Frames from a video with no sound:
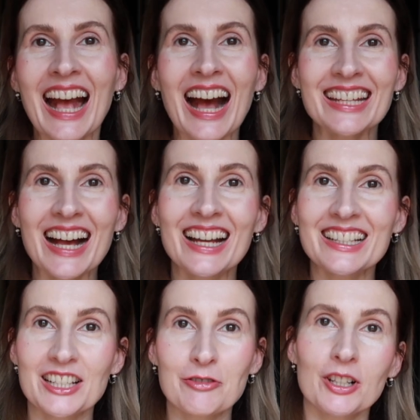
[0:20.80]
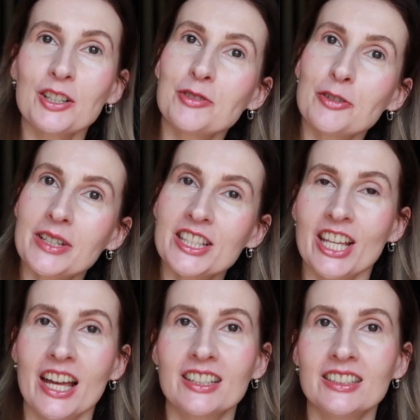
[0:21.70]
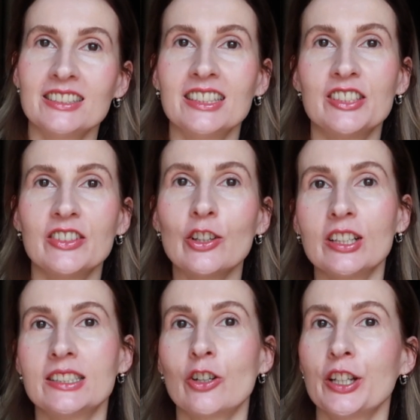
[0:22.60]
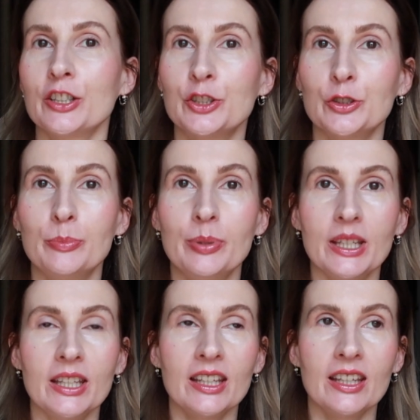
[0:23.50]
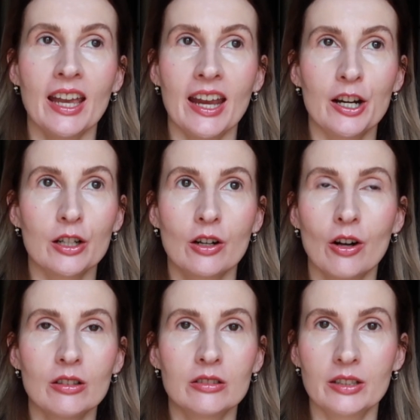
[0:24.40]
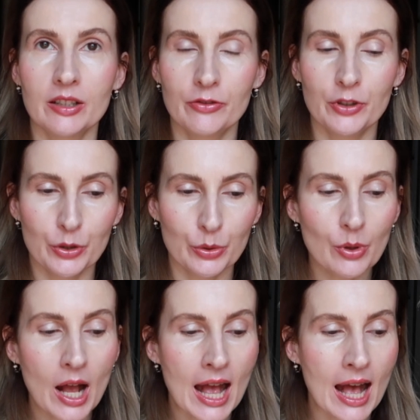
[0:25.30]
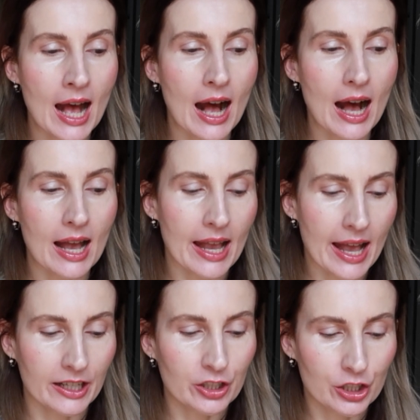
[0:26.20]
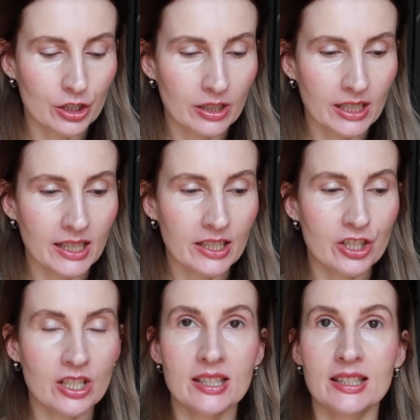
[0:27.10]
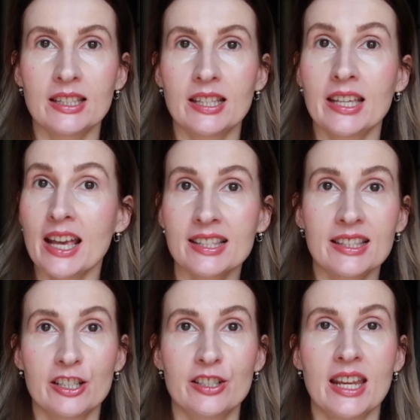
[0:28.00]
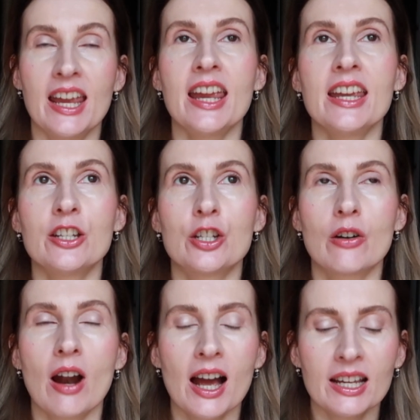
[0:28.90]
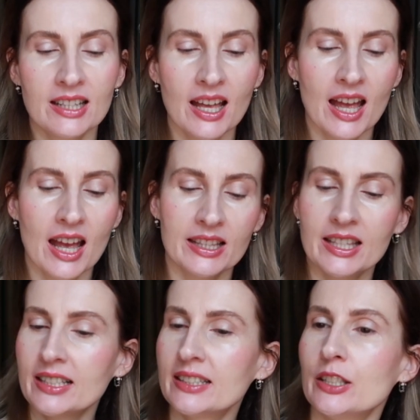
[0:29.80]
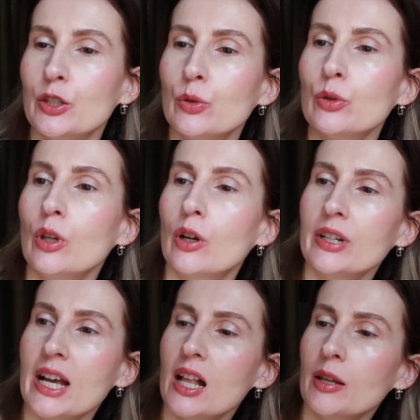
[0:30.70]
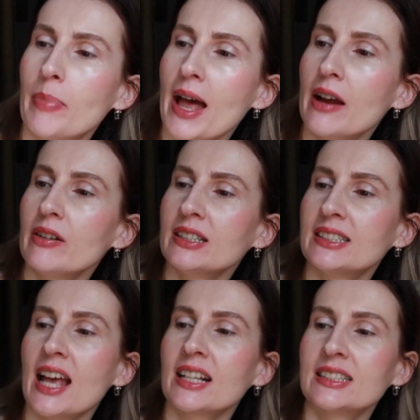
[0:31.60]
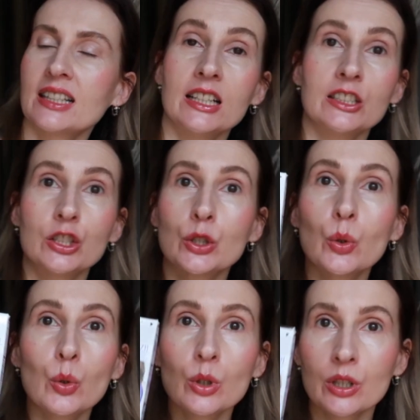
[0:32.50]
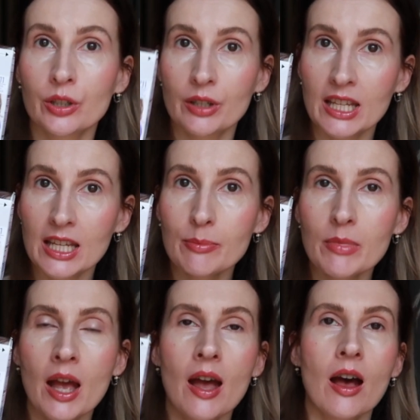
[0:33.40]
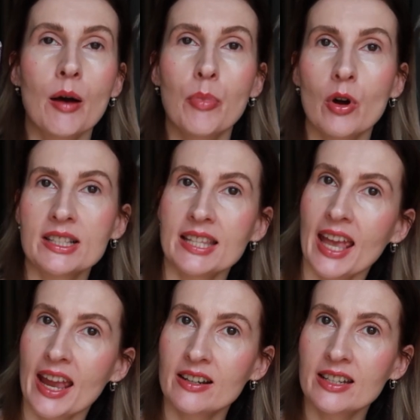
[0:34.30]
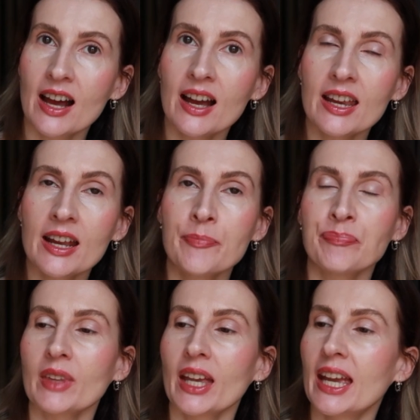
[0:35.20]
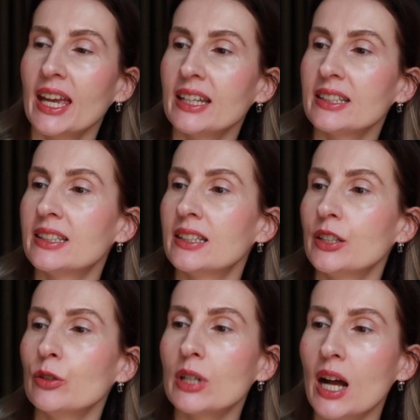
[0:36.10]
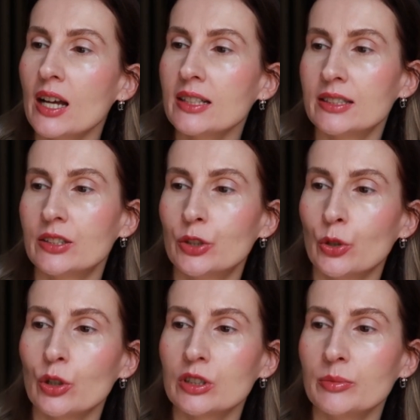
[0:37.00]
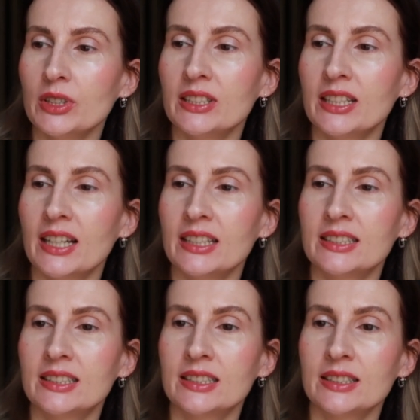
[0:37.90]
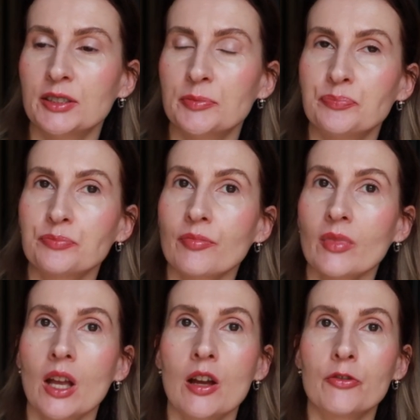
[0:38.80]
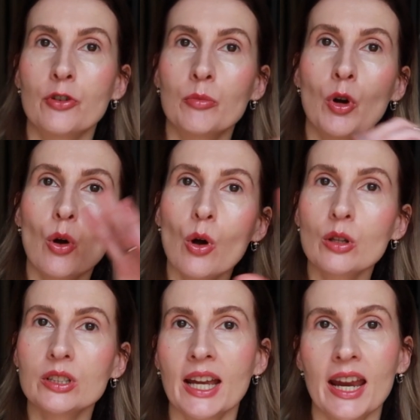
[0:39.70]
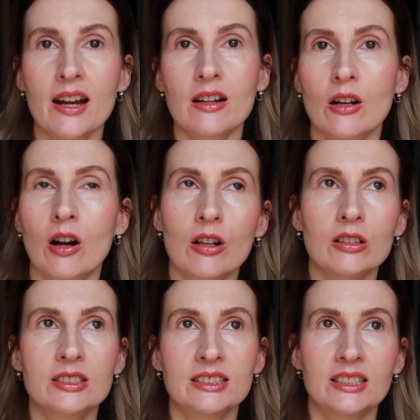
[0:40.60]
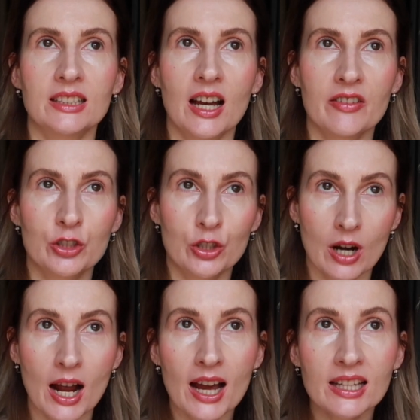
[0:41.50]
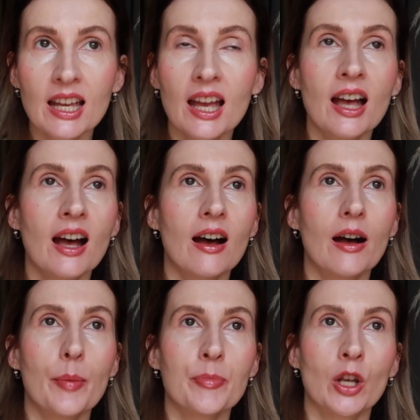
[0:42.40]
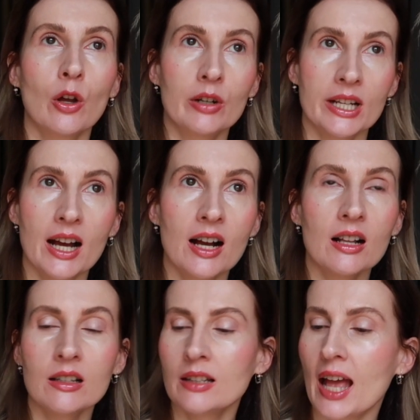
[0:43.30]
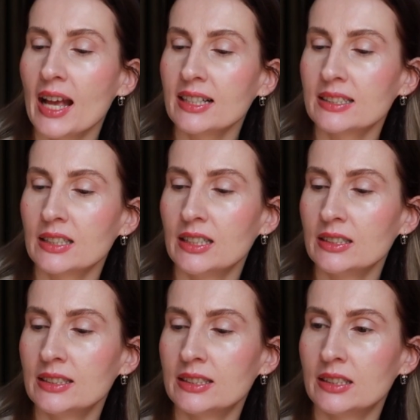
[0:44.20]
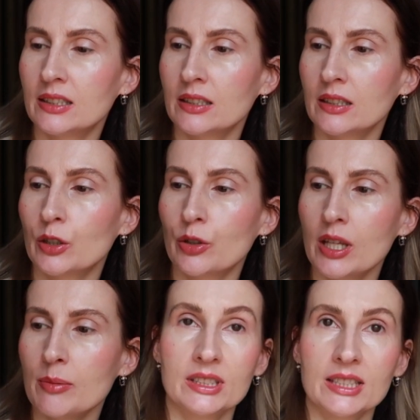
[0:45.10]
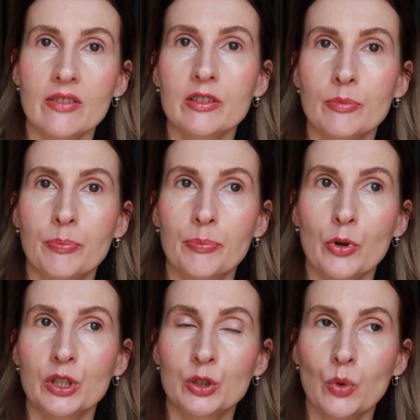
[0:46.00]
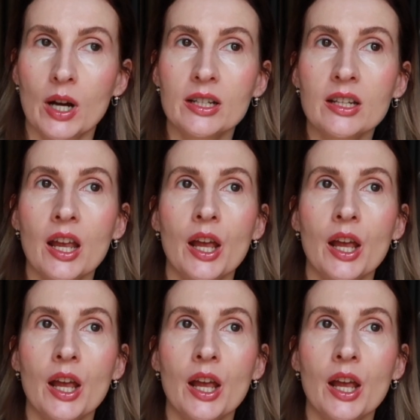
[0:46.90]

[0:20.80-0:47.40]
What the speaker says: Hi guys, and welcome to my channel. This video is going to be hair color review. I actually just yesterday tried this new L'Oreal Paris Excellence Cool Creme box hair dye, and you guys told me that from all the hair colors that I've tried, L'Oreal Excellence Creme 7.11